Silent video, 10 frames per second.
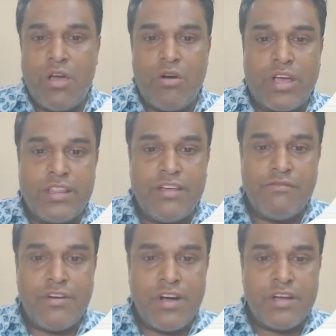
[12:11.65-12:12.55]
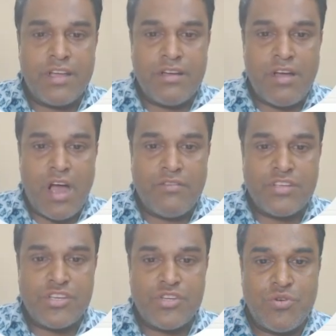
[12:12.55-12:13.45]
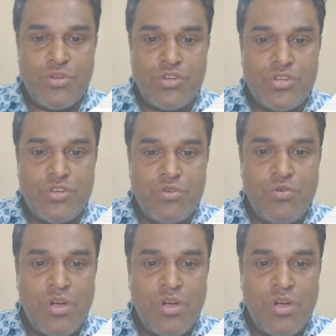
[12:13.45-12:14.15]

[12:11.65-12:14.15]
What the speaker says: Okay, they work, I will just show it to you.